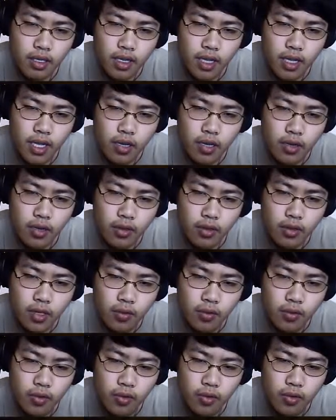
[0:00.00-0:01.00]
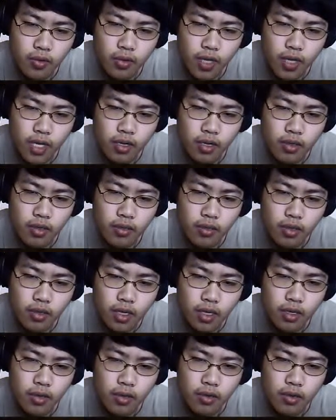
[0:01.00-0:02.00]
I know they will grow. I know.
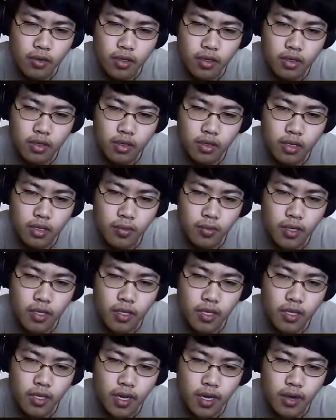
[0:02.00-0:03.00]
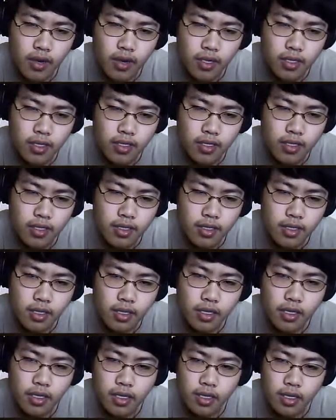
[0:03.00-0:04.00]
I know. Let me get the carrots.
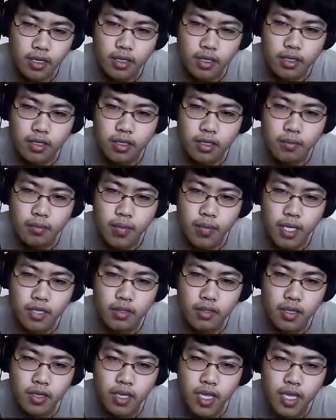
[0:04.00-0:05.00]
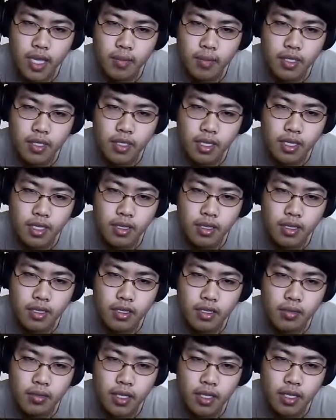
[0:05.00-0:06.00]
Let's get back to the campsite
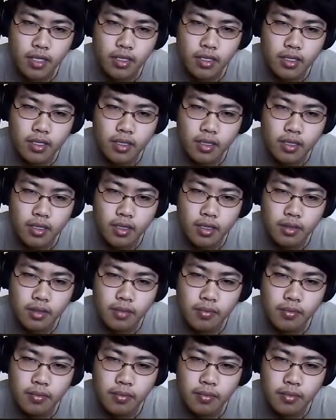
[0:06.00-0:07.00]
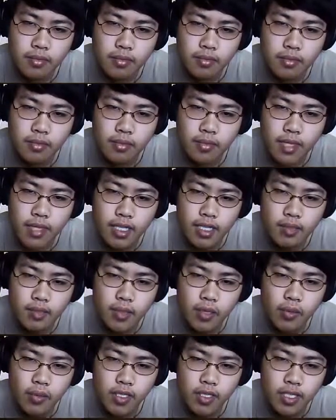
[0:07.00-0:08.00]
because that's
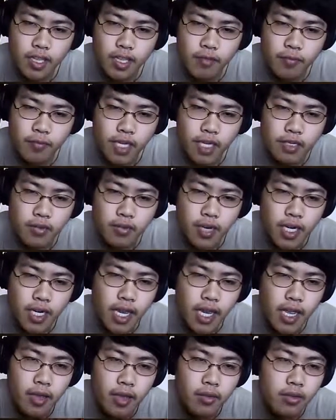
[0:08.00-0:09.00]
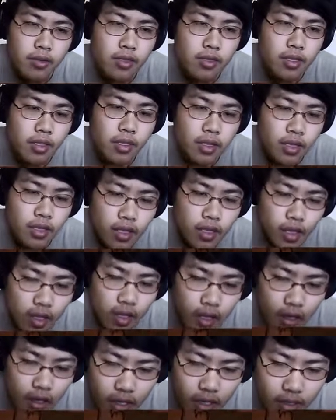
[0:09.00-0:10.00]
my only safe place right now.
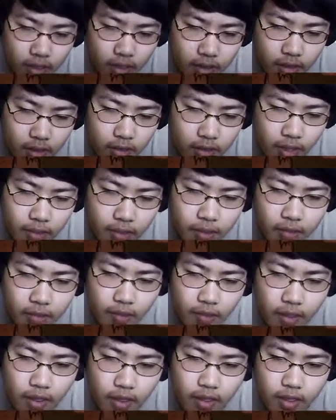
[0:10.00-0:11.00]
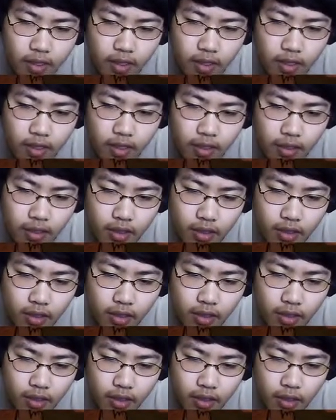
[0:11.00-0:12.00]
All right. So let's grab some log.
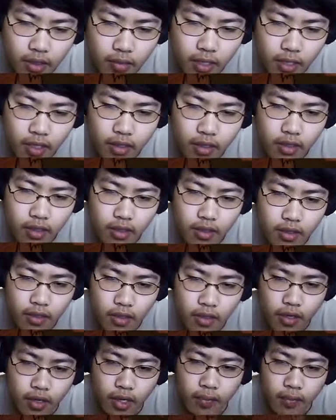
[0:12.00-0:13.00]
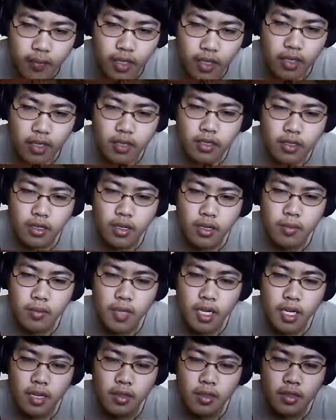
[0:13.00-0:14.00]
Come on. All right. So I'm
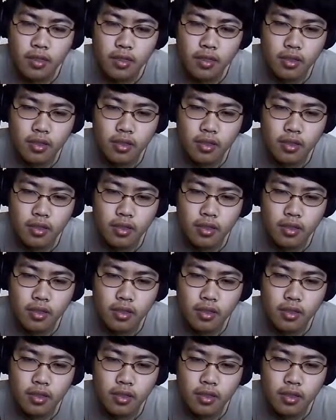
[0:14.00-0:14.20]
getting.